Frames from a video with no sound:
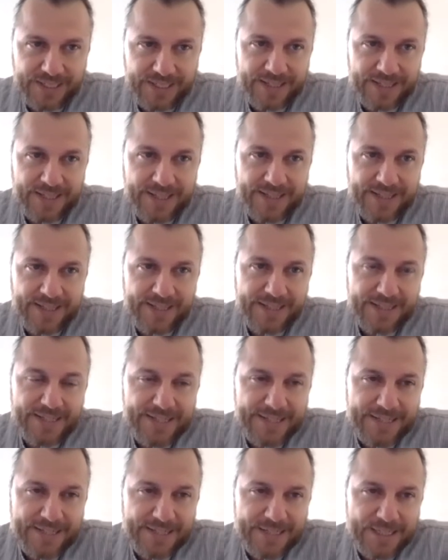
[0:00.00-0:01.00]
in that
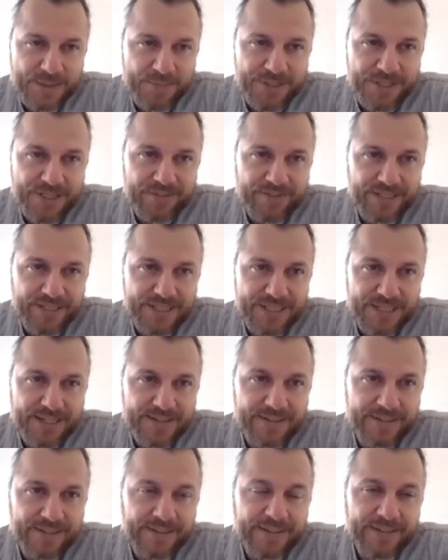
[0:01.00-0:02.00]
specific
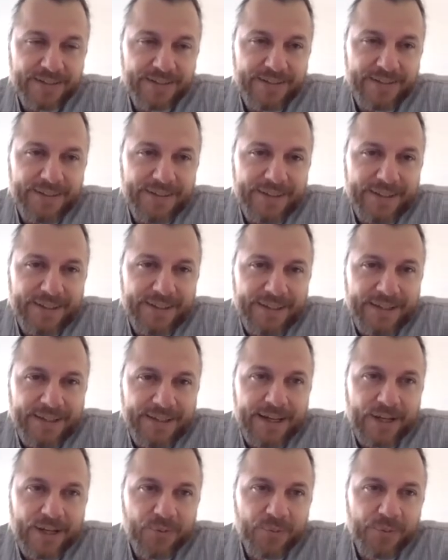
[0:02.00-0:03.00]
setting.
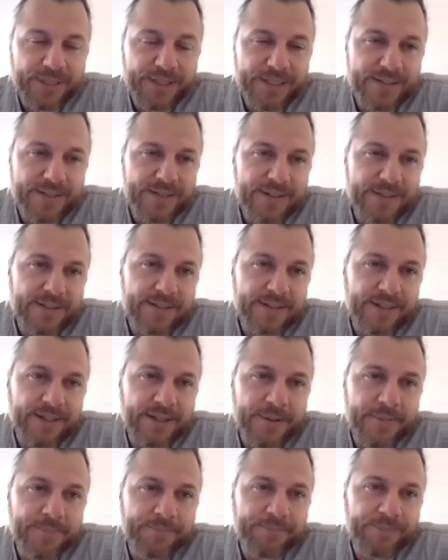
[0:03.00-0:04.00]
And we did
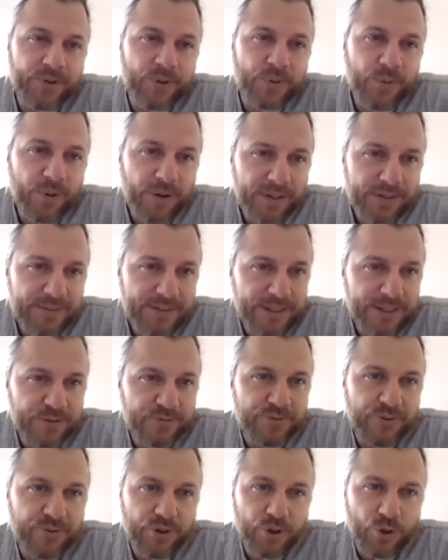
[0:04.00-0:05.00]

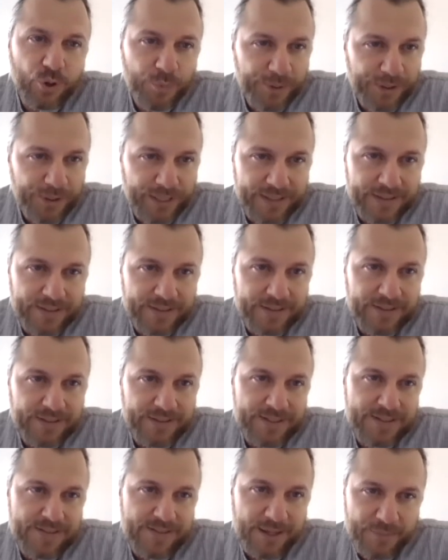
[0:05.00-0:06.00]
qualitative, open-ended,
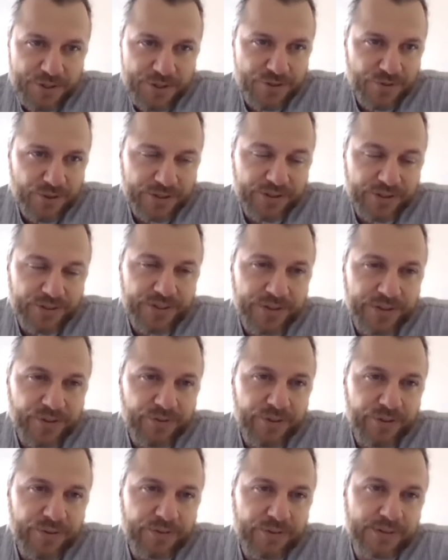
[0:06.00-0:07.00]
semi-structured
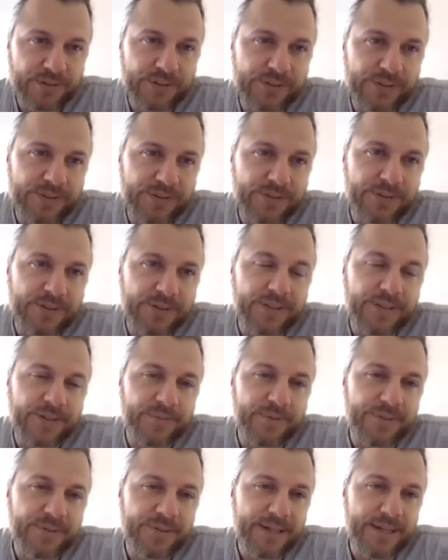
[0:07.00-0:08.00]
interviews
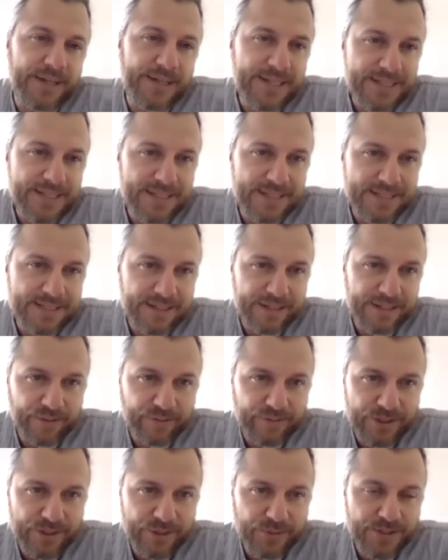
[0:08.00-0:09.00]
with 86
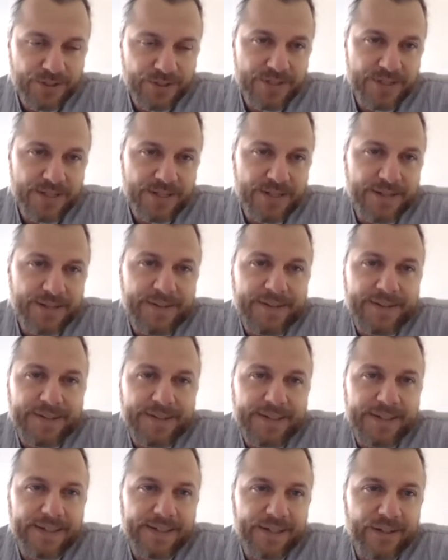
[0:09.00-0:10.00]
individuals
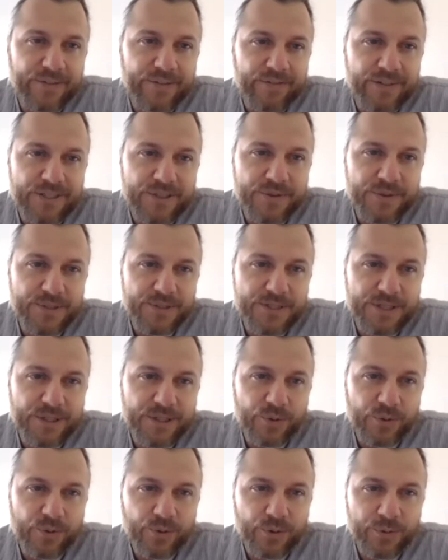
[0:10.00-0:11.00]
and individuals
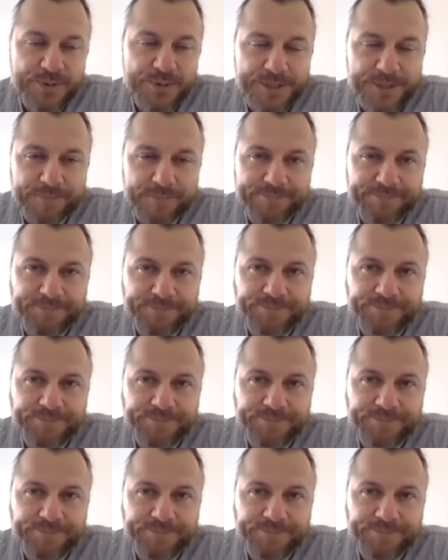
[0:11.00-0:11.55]
in groups.